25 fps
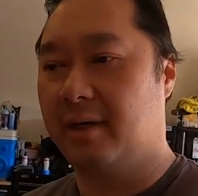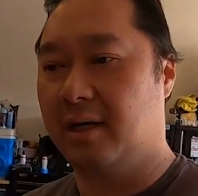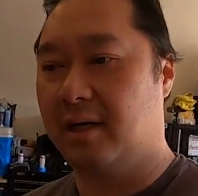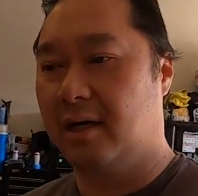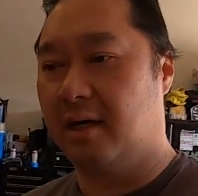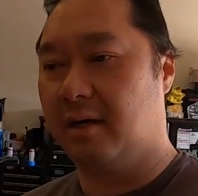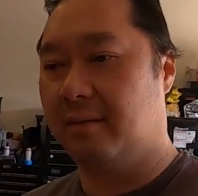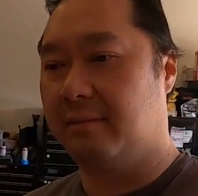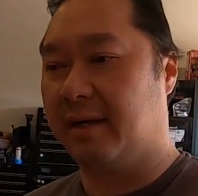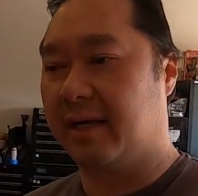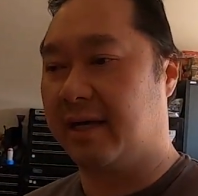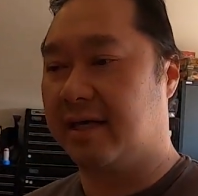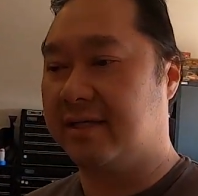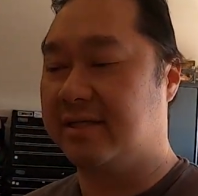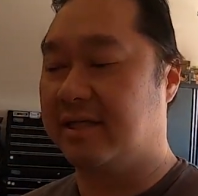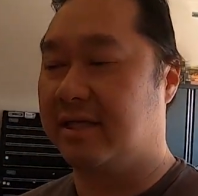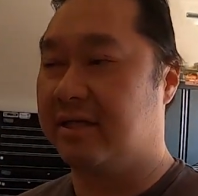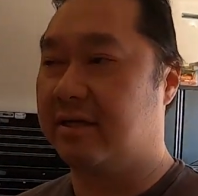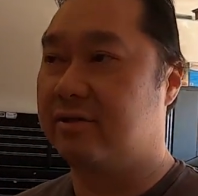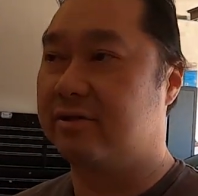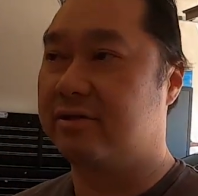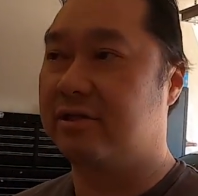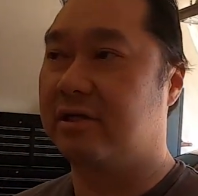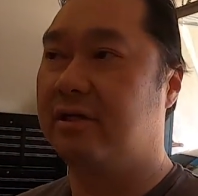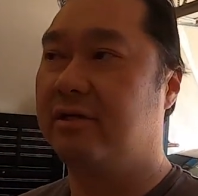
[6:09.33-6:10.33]
Like I
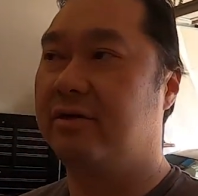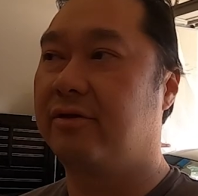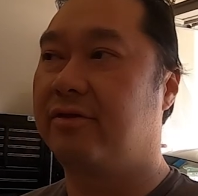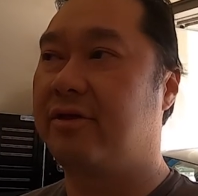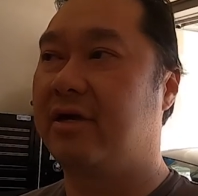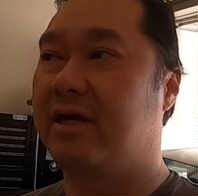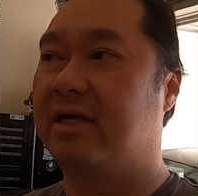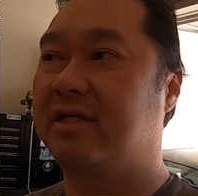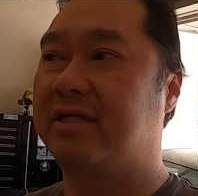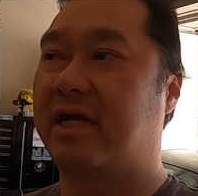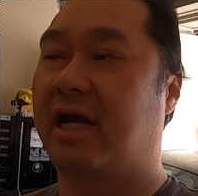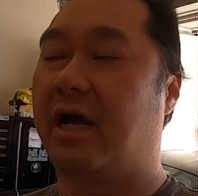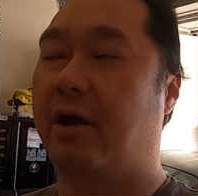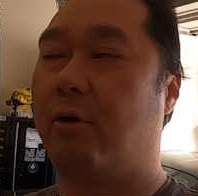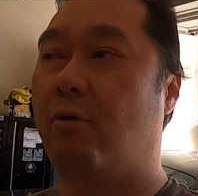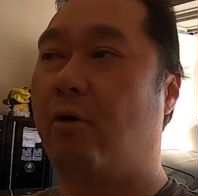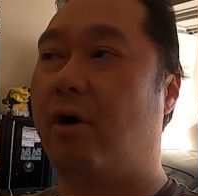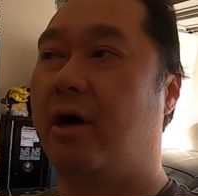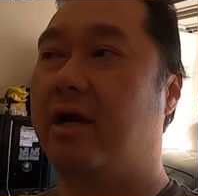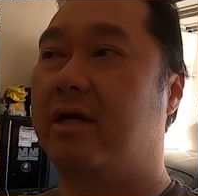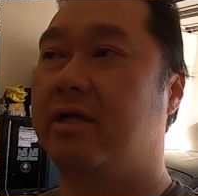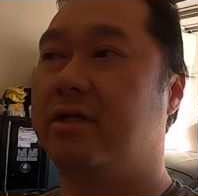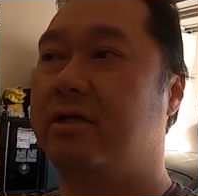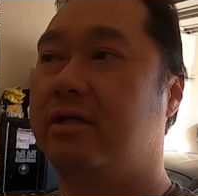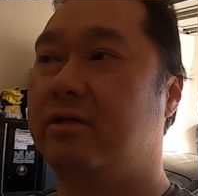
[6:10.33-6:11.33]
said, there's little things that I
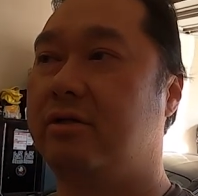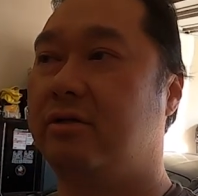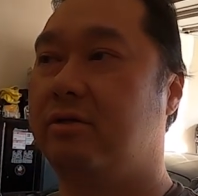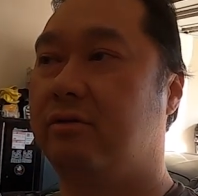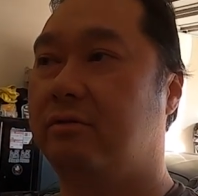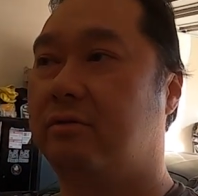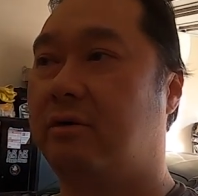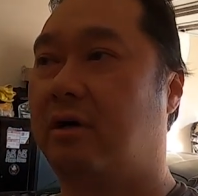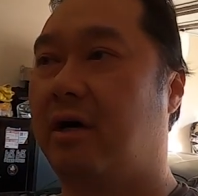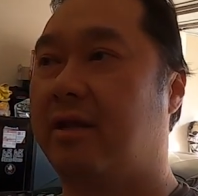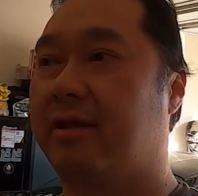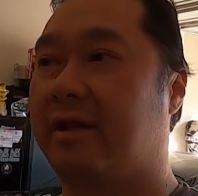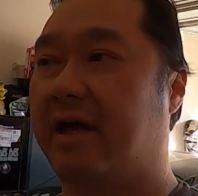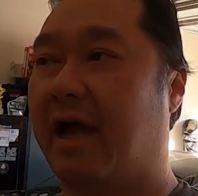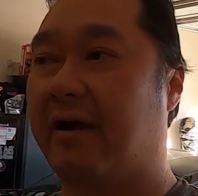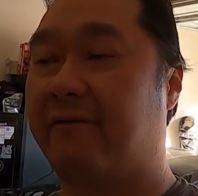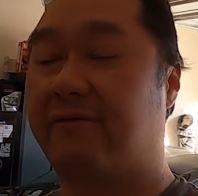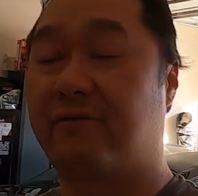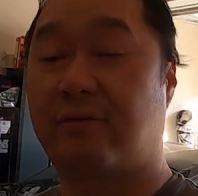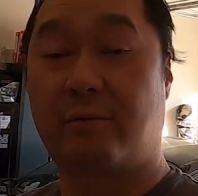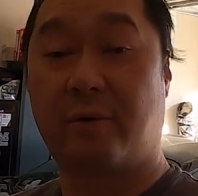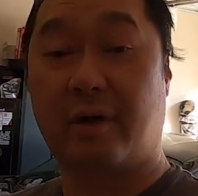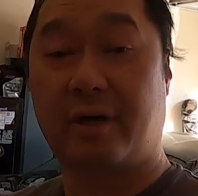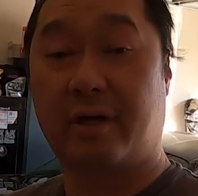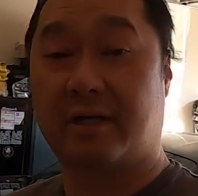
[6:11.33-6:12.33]
wanted to do on the
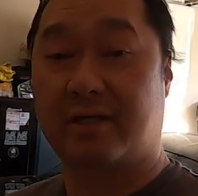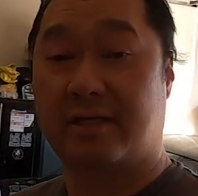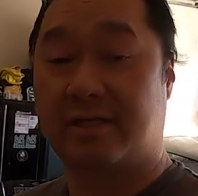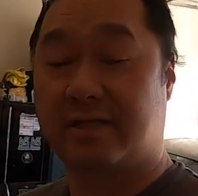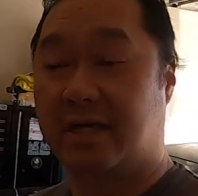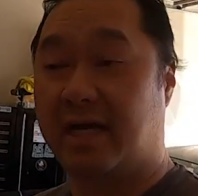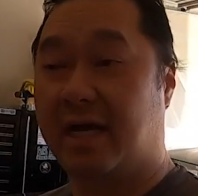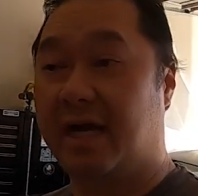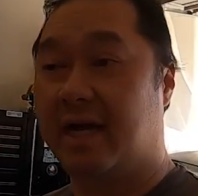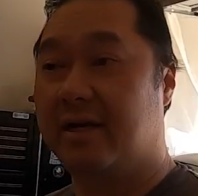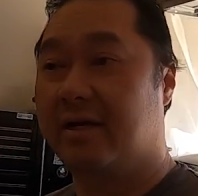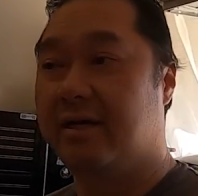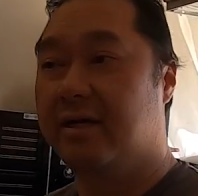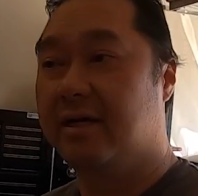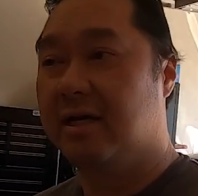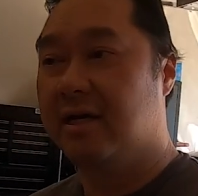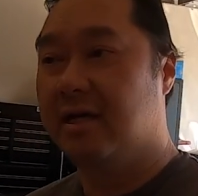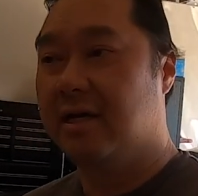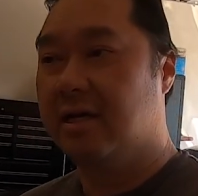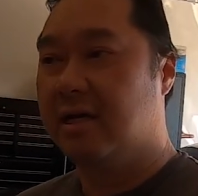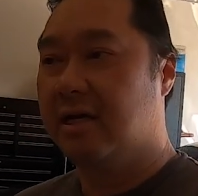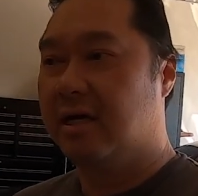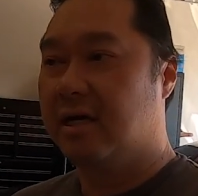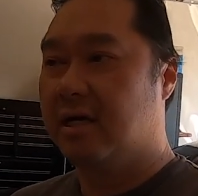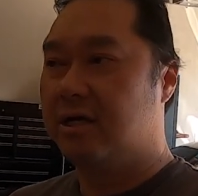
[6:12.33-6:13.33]
aftermarket side,
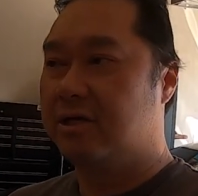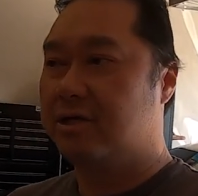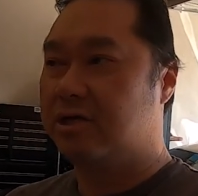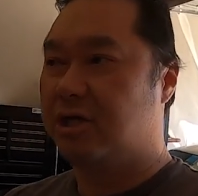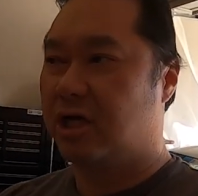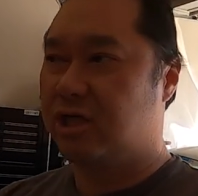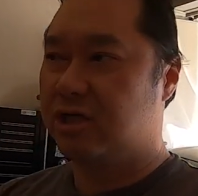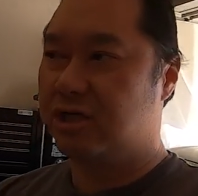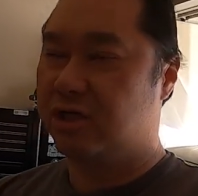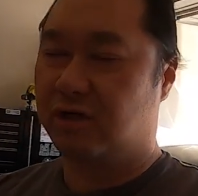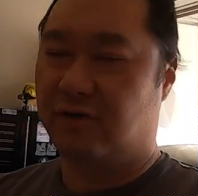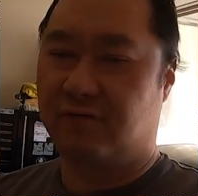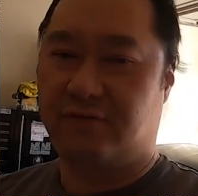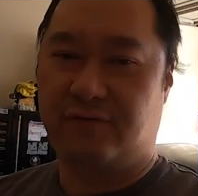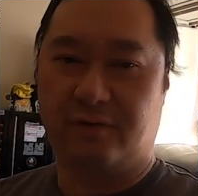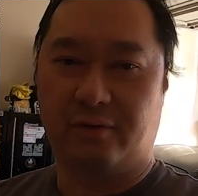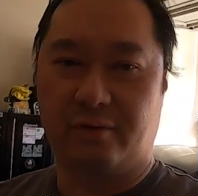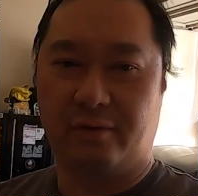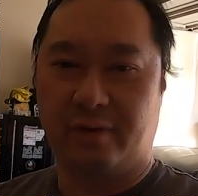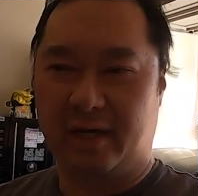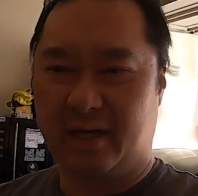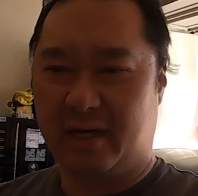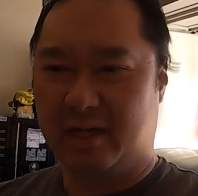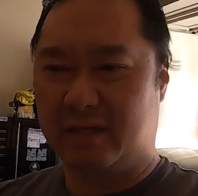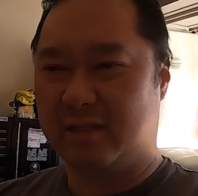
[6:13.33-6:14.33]
changing a
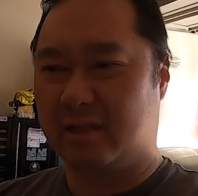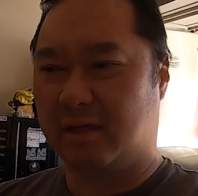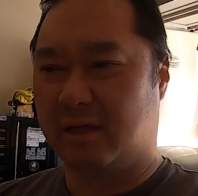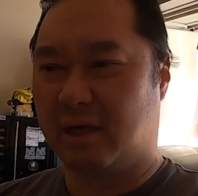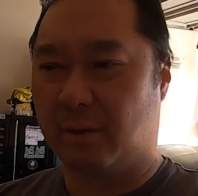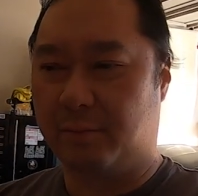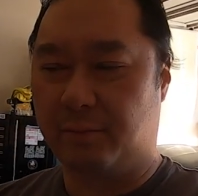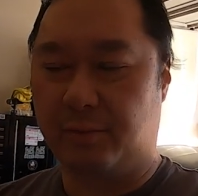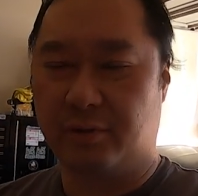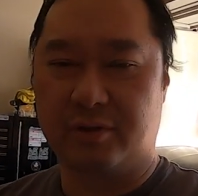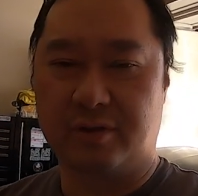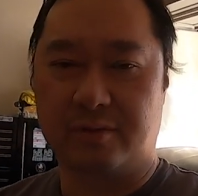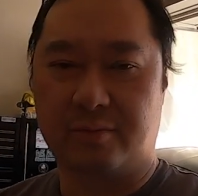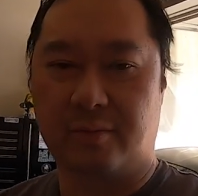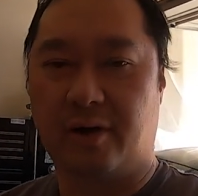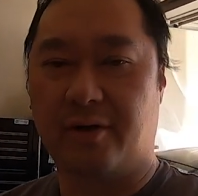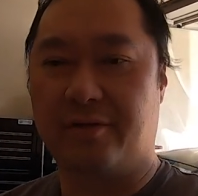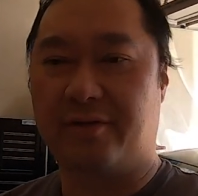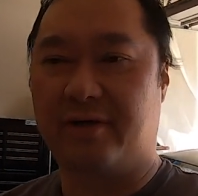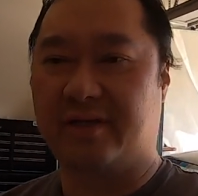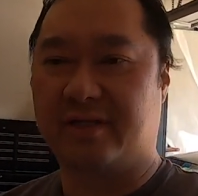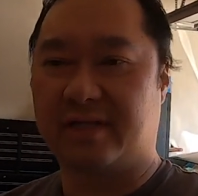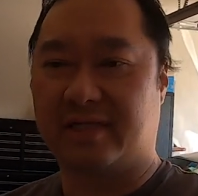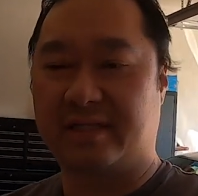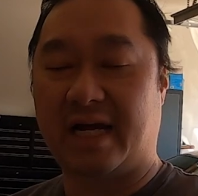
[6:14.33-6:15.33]
few links and a couple of
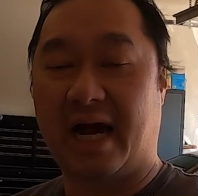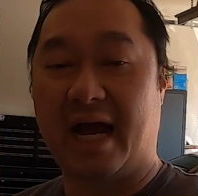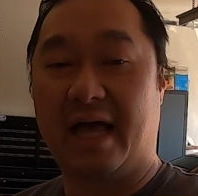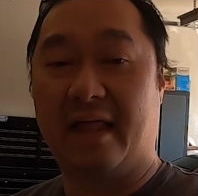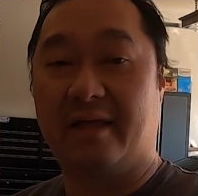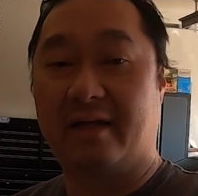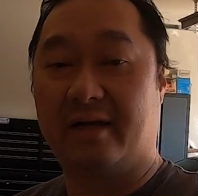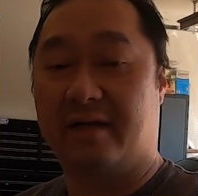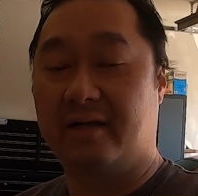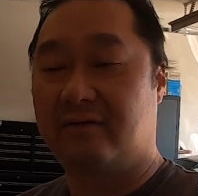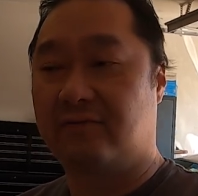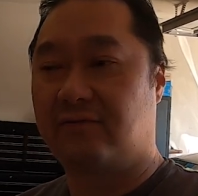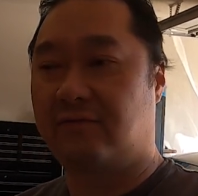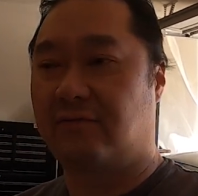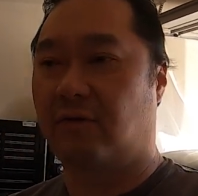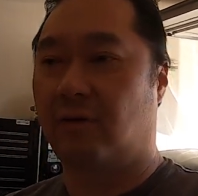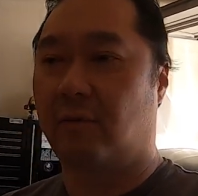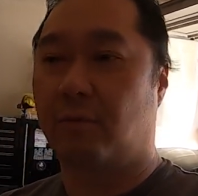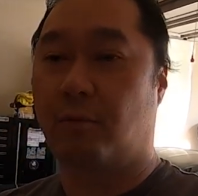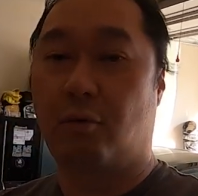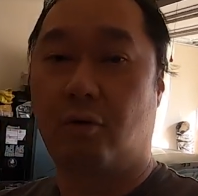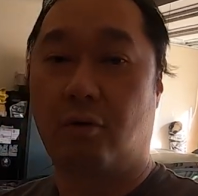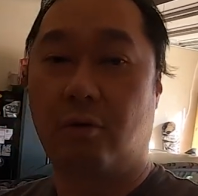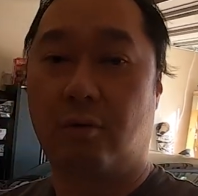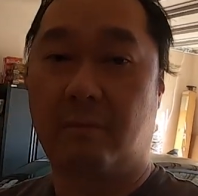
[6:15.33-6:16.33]
small things that dial it in
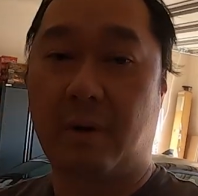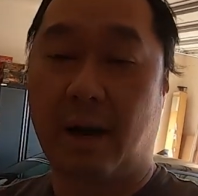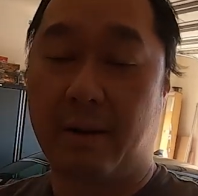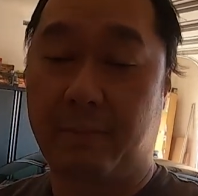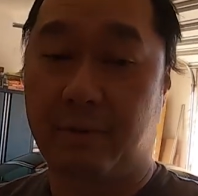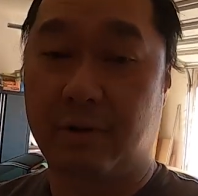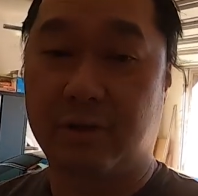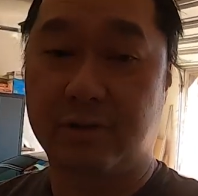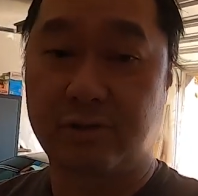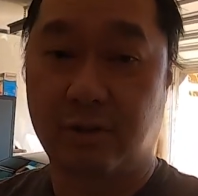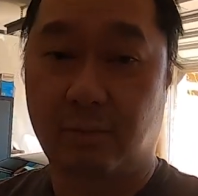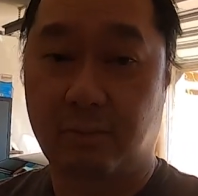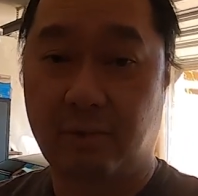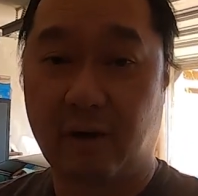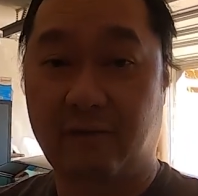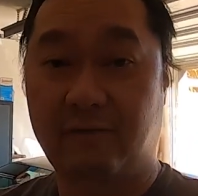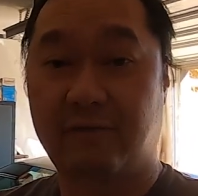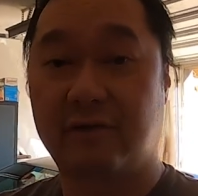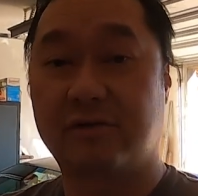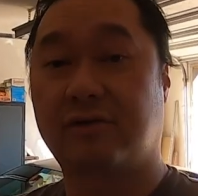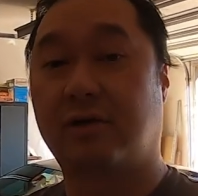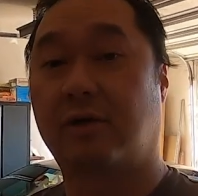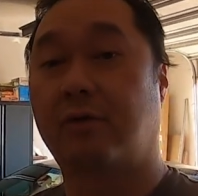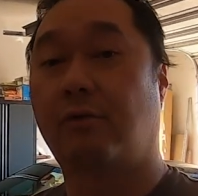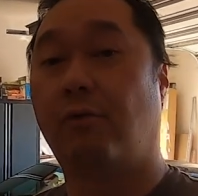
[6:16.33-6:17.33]
for more of my personal
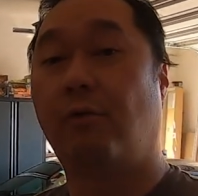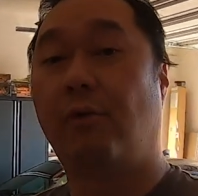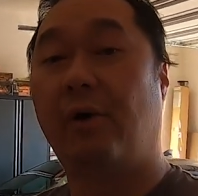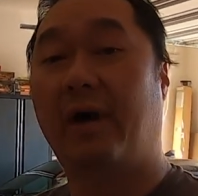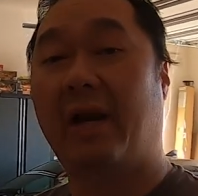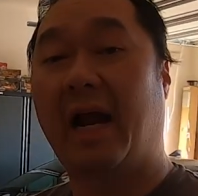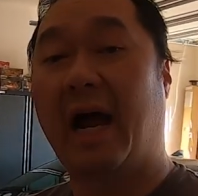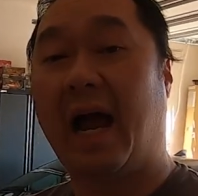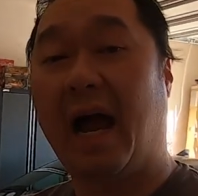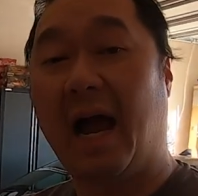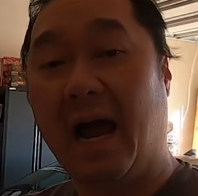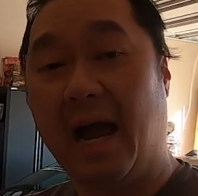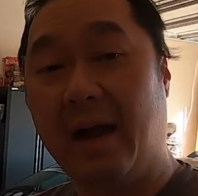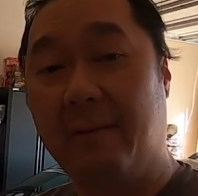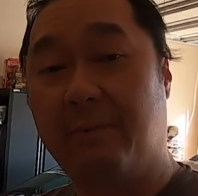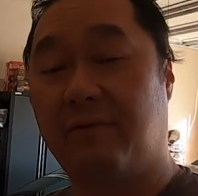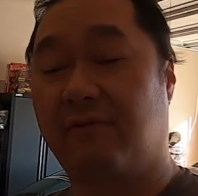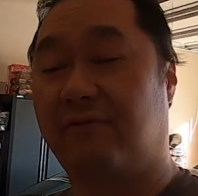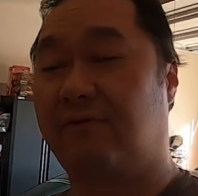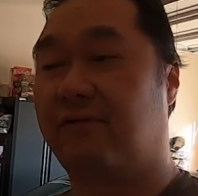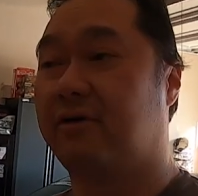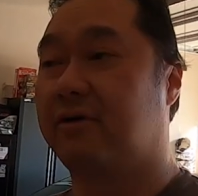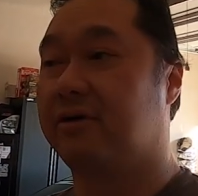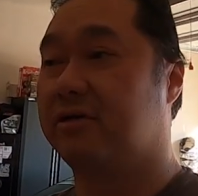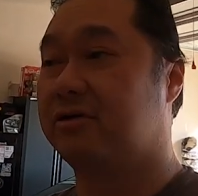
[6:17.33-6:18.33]
preference on what I
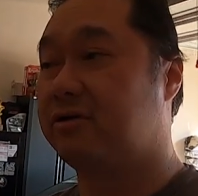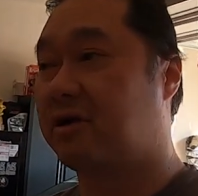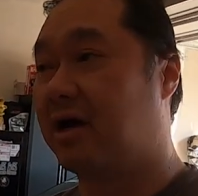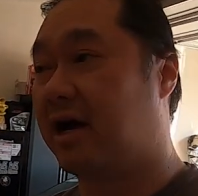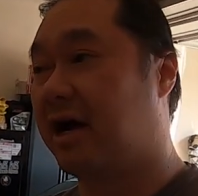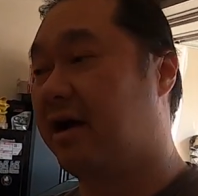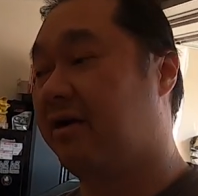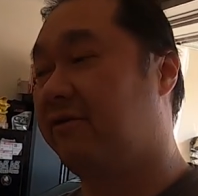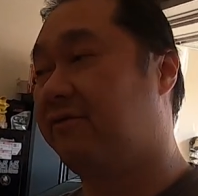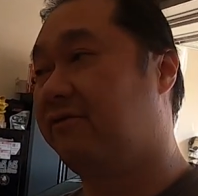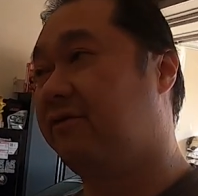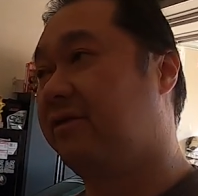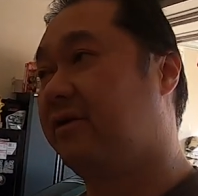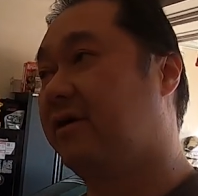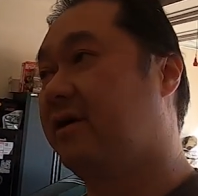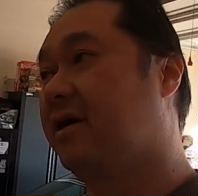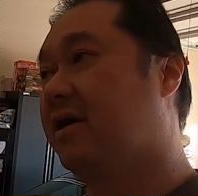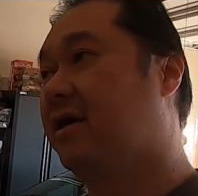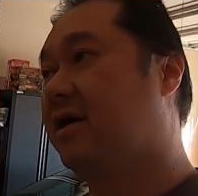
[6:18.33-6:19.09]
prefer to drive.